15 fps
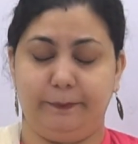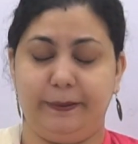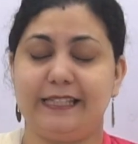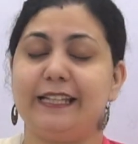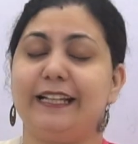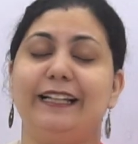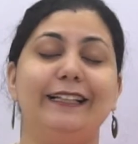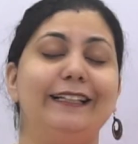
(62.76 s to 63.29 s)

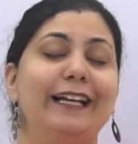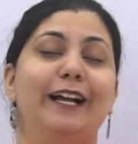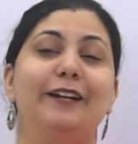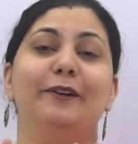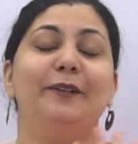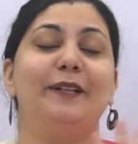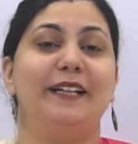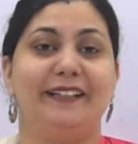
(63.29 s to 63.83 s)
Basically, they are
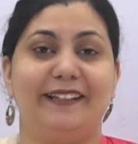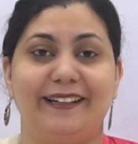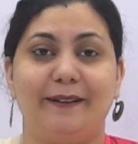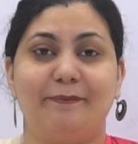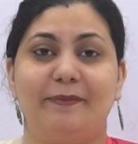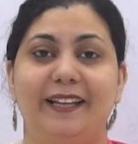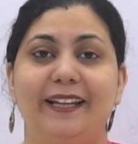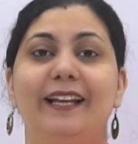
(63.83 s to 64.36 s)
not
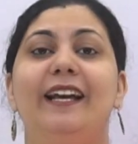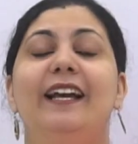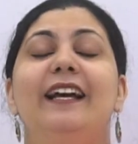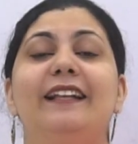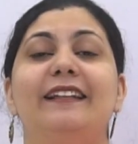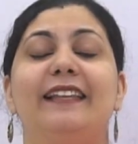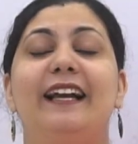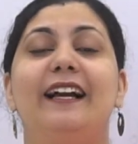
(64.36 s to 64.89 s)
interrupting,
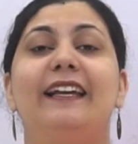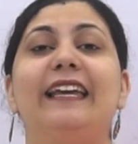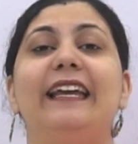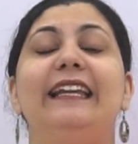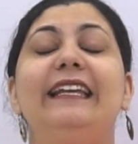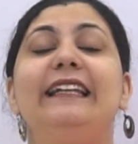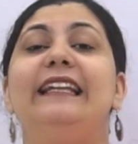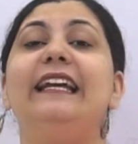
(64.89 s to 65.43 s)
they are
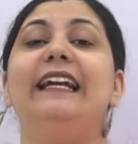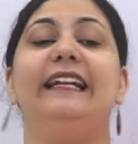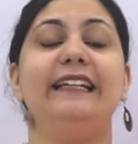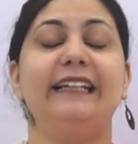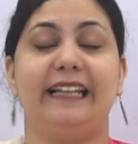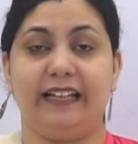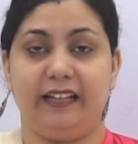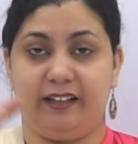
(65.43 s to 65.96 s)
gaining
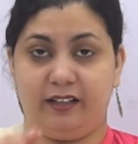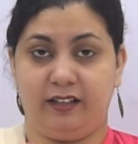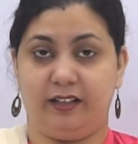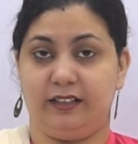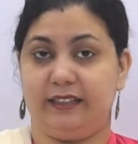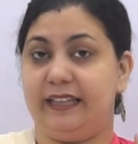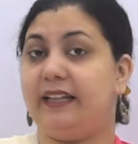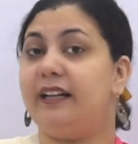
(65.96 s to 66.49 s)

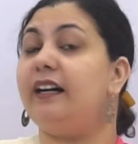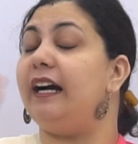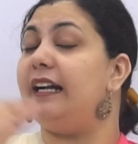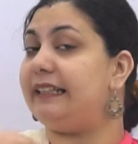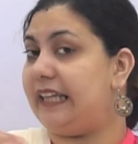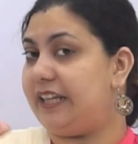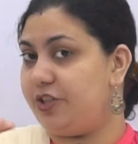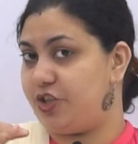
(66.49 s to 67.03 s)
their
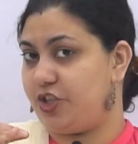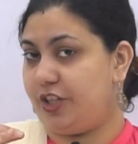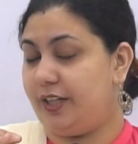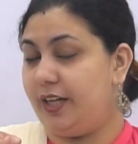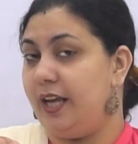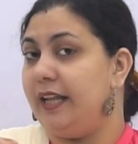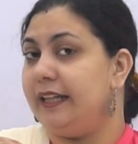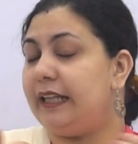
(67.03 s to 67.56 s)
attention.
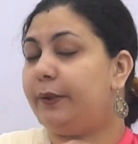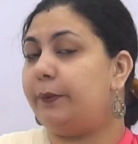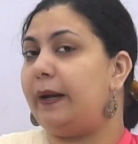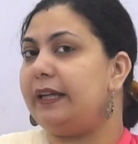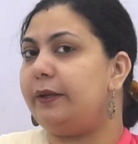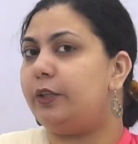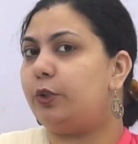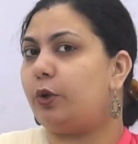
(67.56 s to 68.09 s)
That why
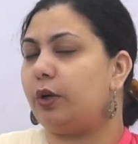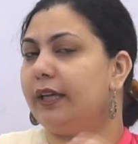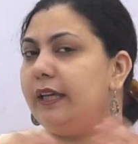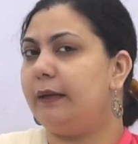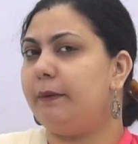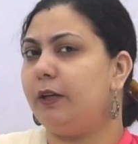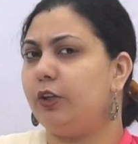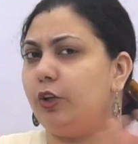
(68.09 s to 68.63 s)
you are talking
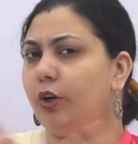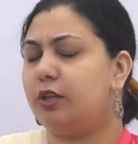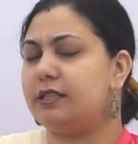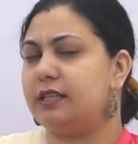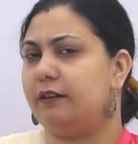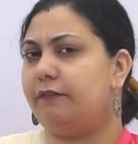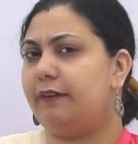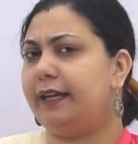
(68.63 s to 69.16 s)
among
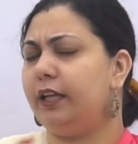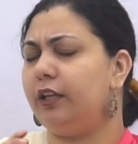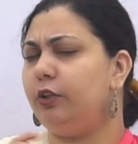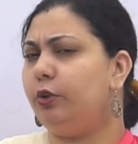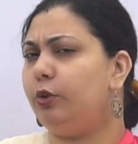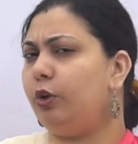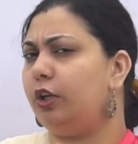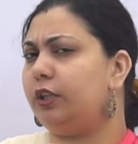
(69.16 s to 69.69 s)
yourself, why are
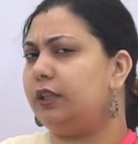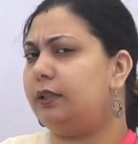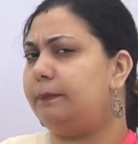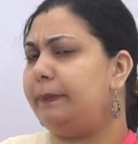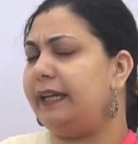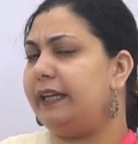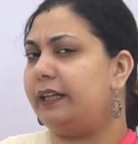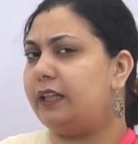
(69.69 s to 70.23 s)
you not
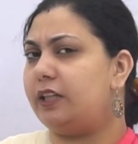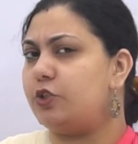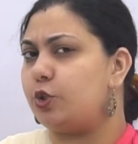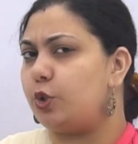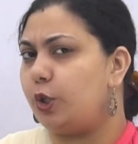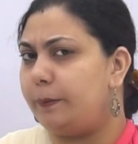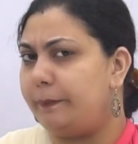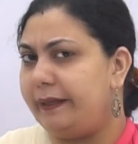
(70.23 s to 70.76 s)
paying
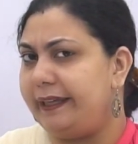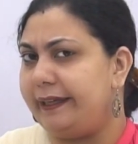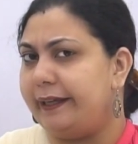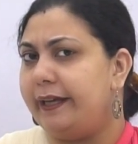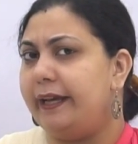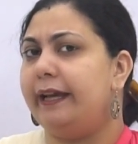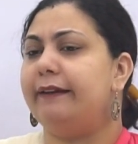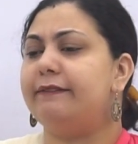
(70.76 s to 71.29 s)
attention on me?
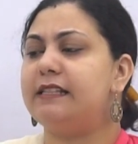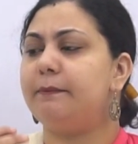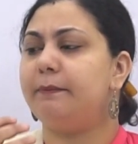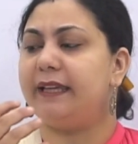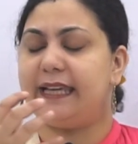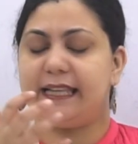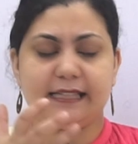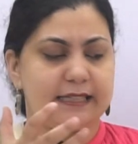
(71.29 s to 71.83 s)
If
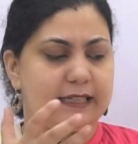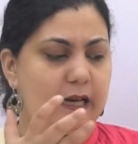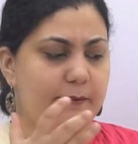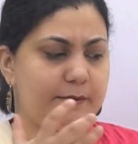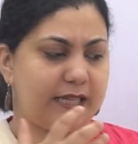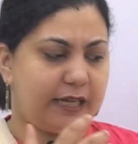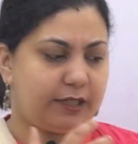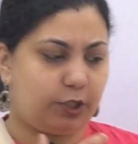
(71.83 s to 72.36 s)
some guest
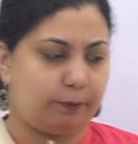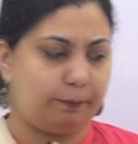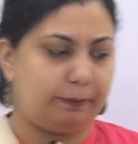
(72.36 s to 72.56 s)
comes at your